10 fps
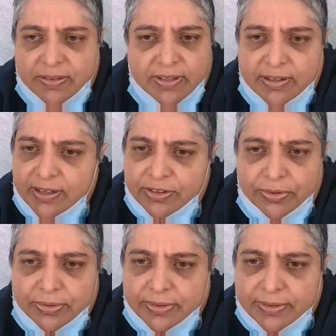that they
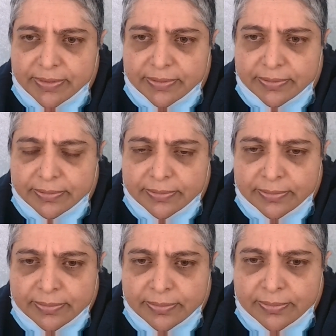do.
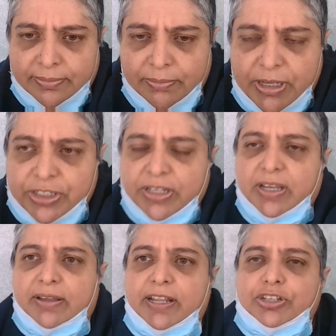Because
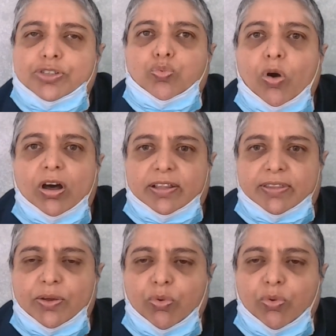they just want.